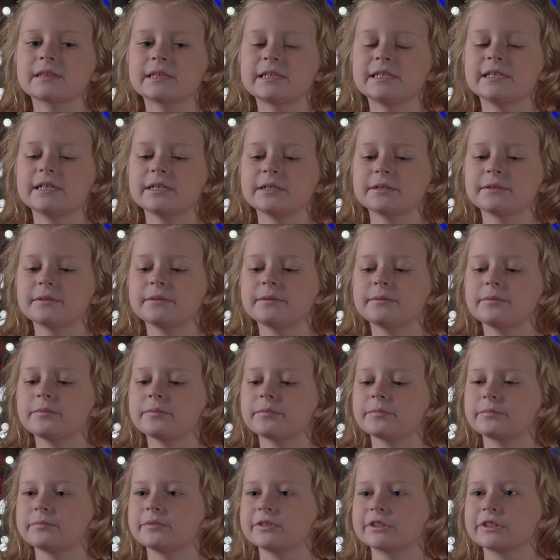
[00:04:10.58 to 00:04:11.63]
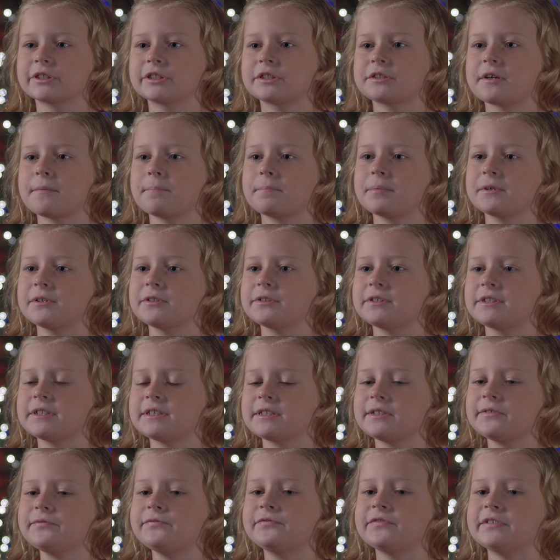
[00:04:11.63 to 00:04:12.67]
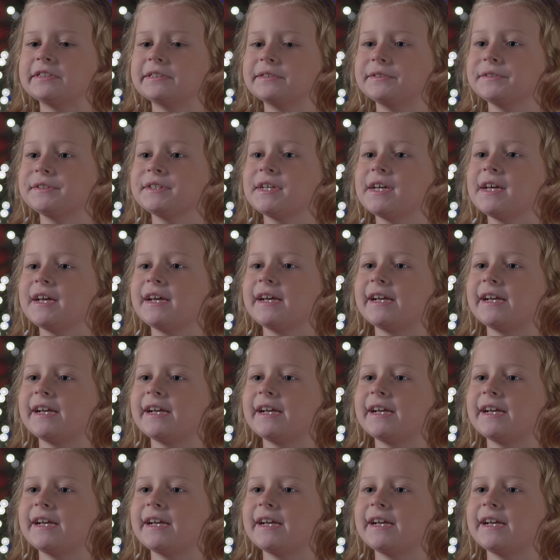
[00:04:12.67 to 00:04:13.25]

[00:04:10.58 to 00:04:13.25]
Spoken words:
There were shepherds in the field.